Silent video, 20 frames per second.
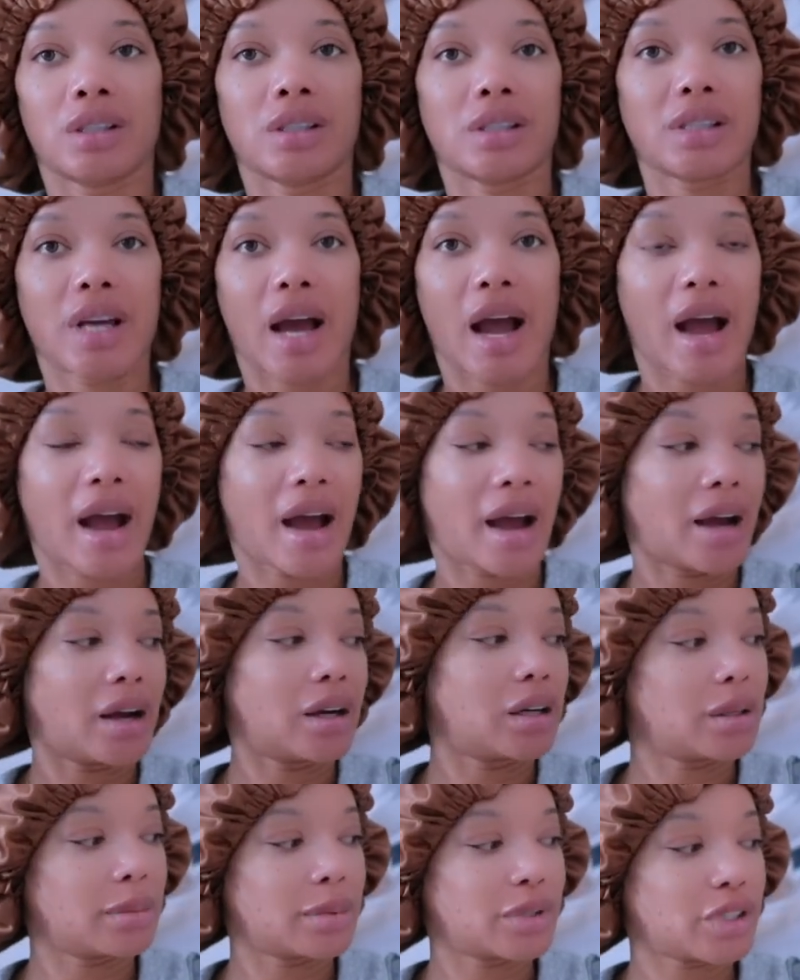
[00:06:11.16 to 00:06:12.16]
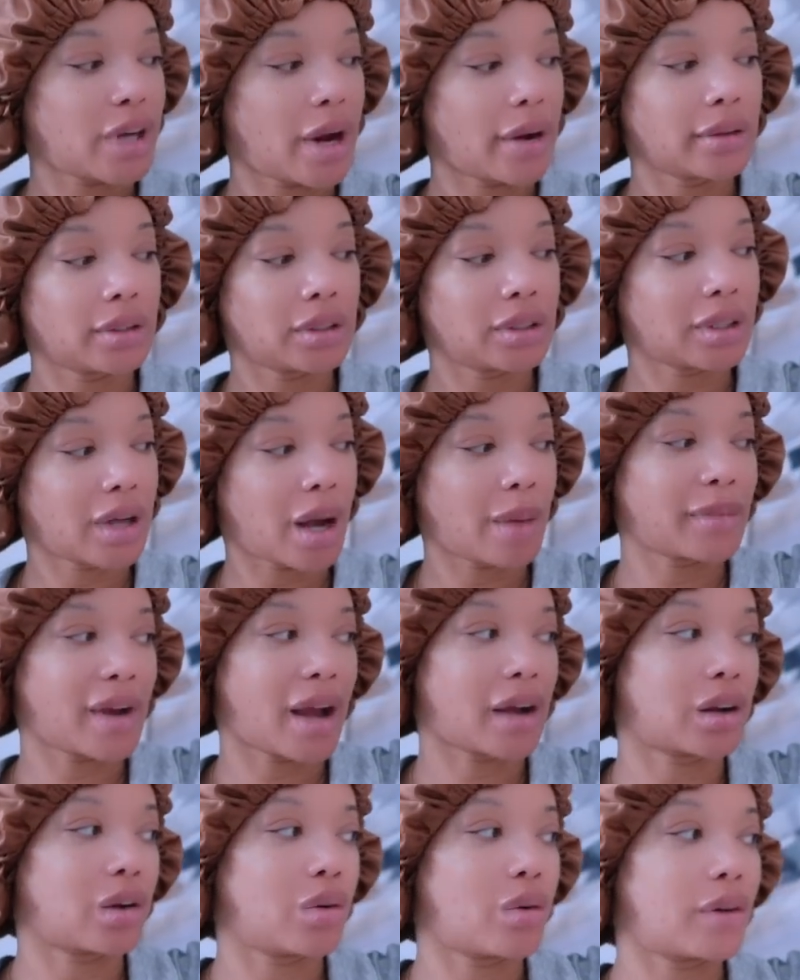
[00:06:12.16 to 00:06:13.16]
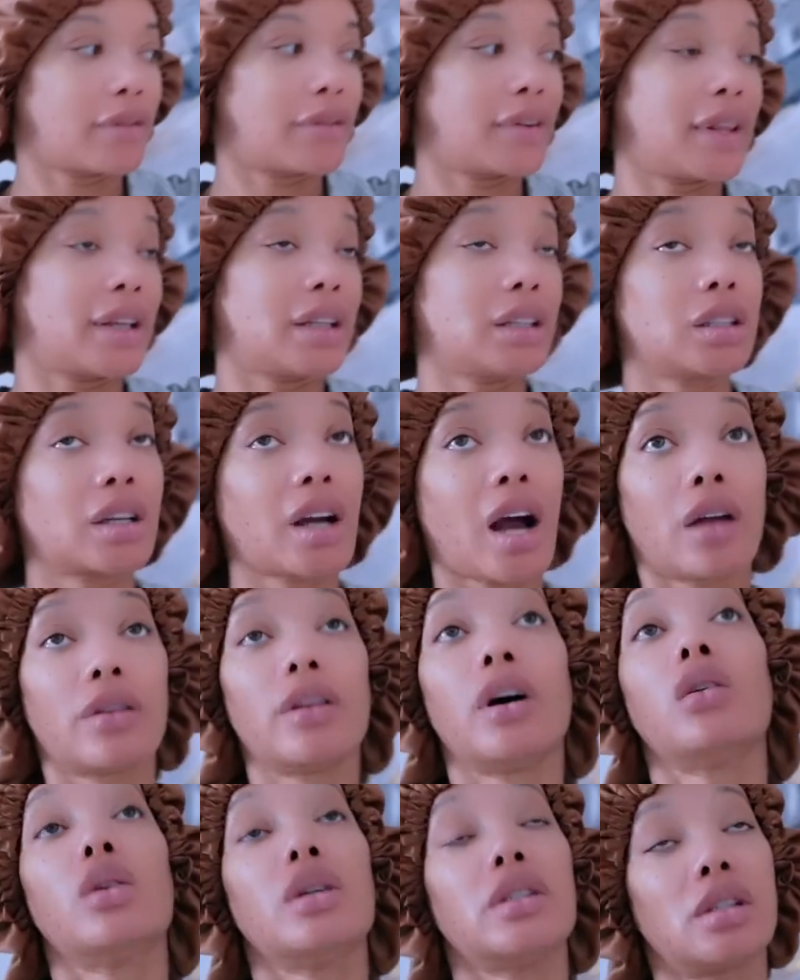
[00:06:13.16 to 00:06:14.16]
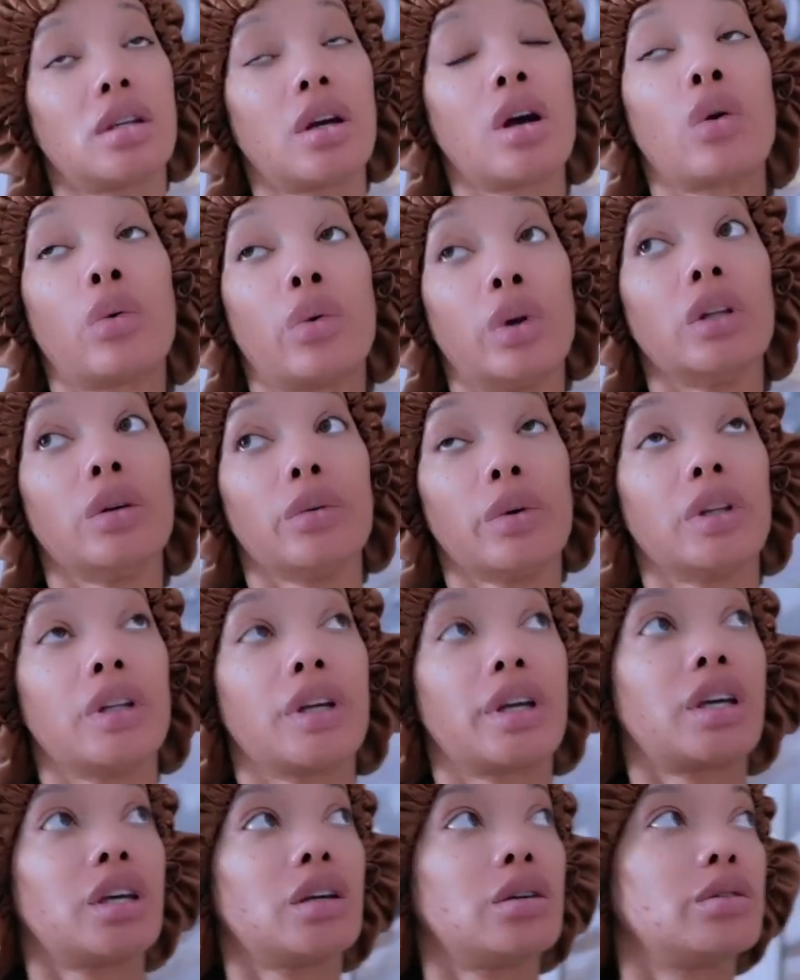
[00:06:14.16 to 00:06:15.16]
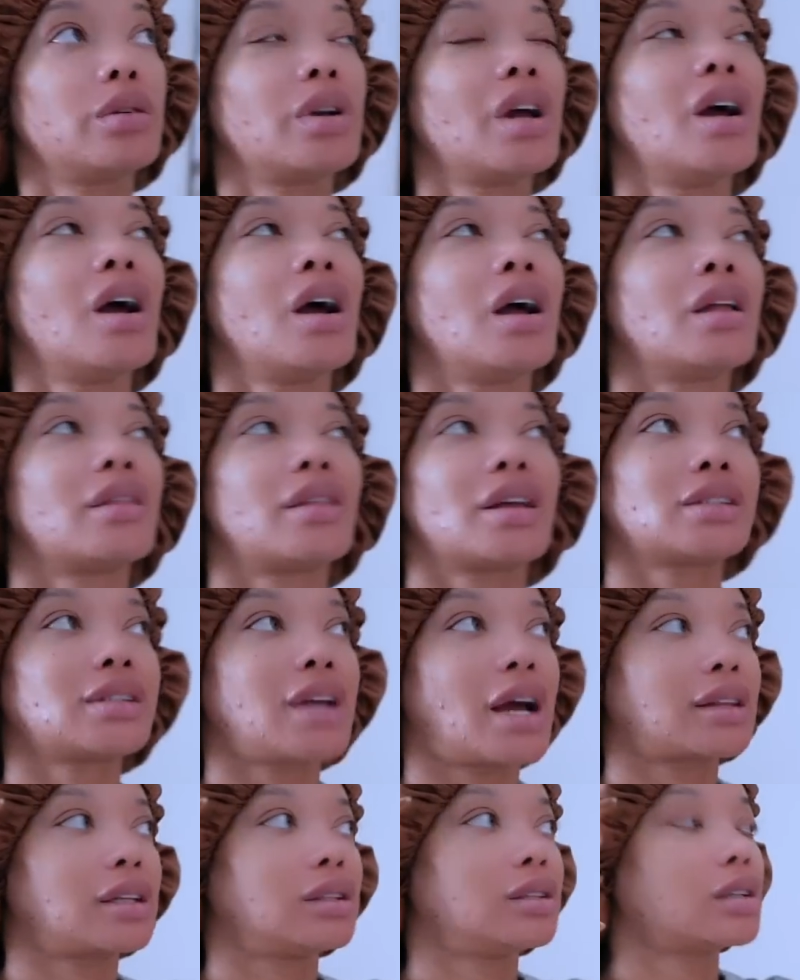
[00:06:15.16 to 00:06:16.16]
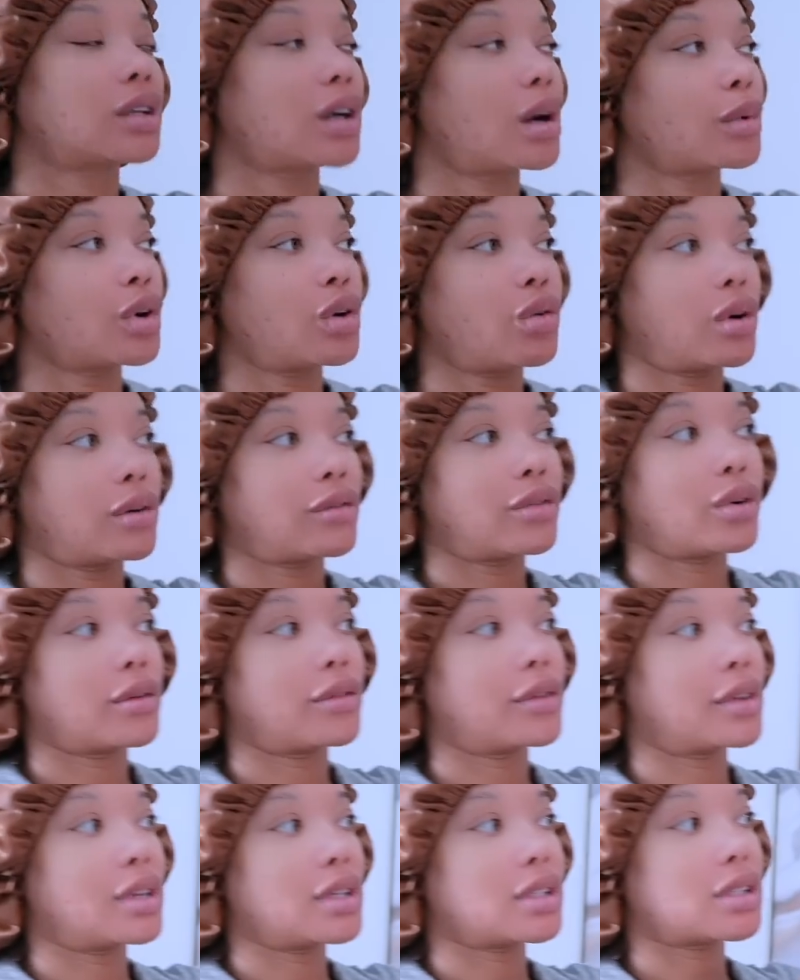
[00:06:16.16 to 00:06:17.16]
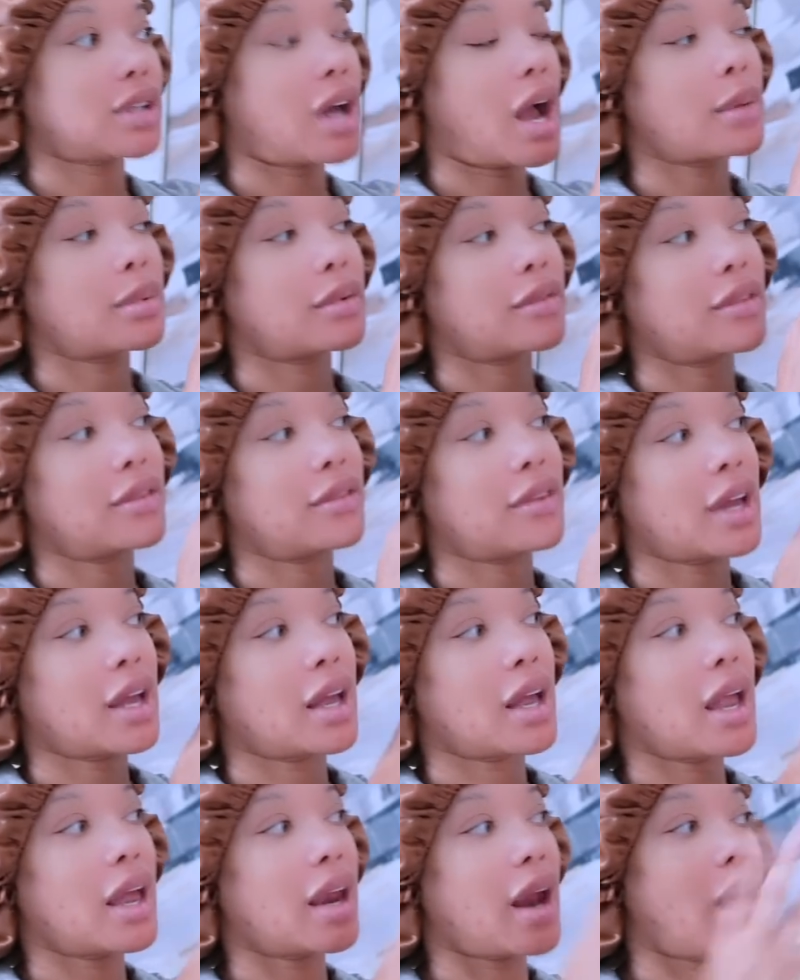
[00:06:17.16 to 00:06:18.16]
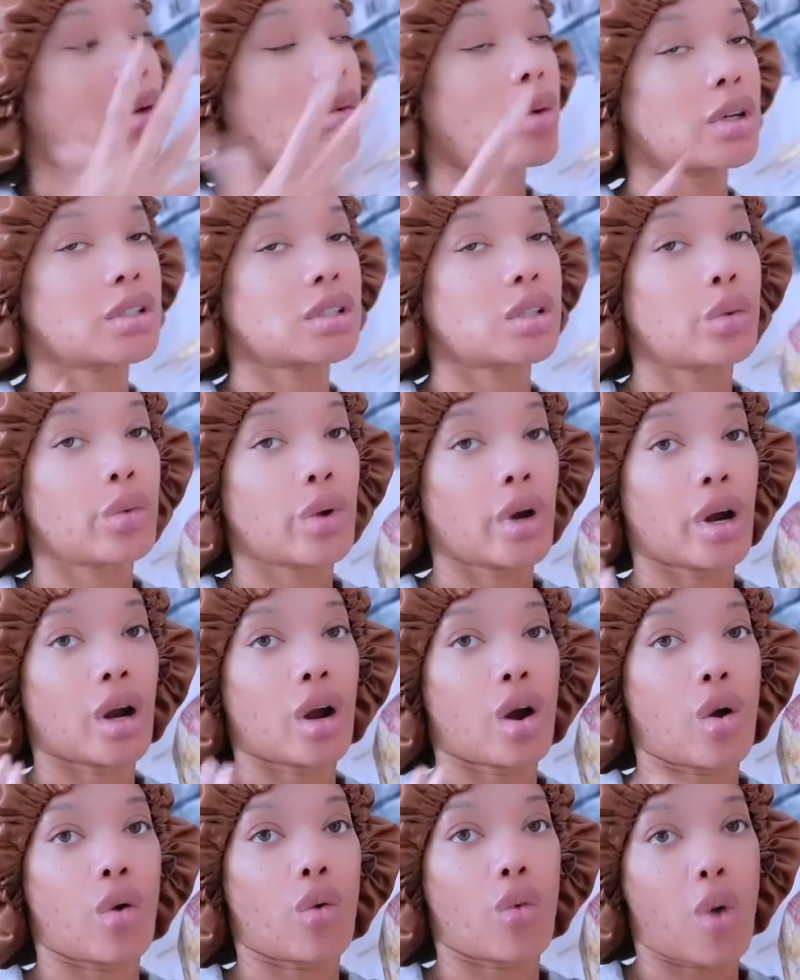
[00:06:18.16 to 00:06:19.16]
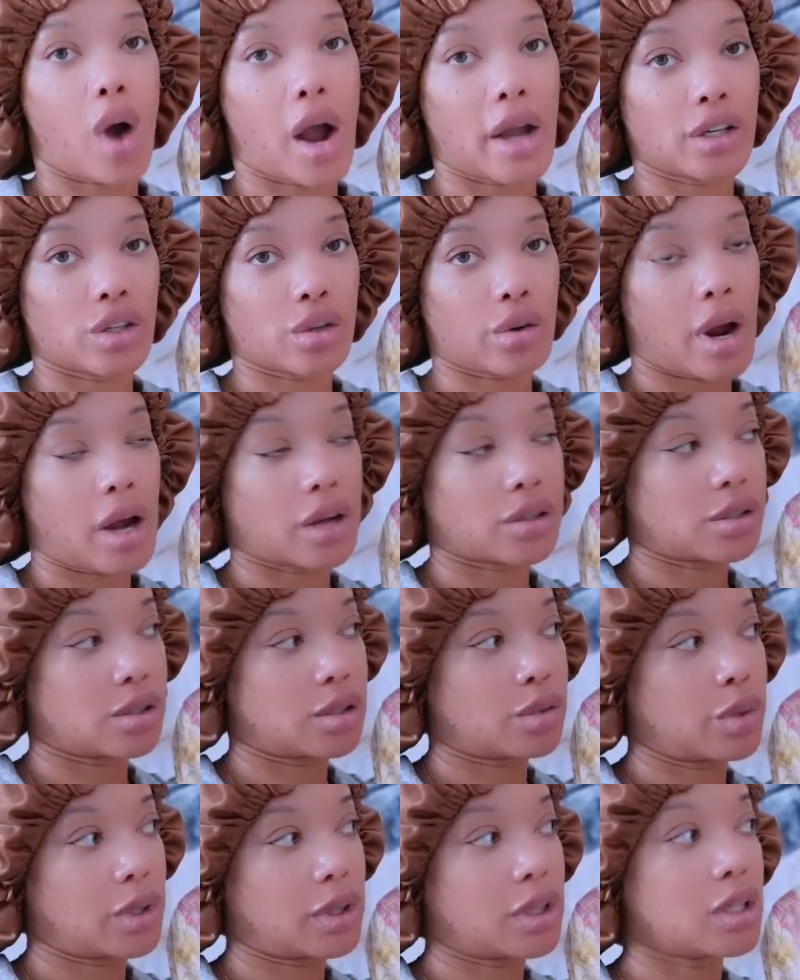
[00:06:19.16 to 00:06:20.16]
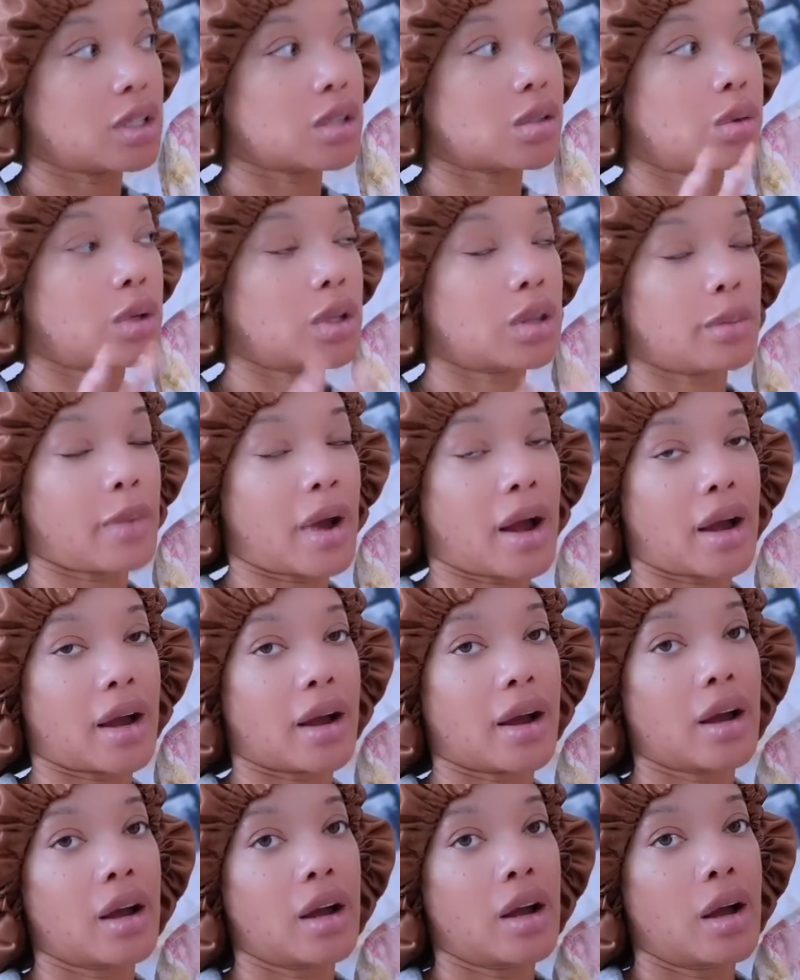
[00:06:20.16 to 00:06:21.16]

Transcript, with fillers: tie up shirt look. I'm not going for that look, although it's really really cute. That's not the look I'm going for for this type of event. And I wanted to wear white trousers with this, with my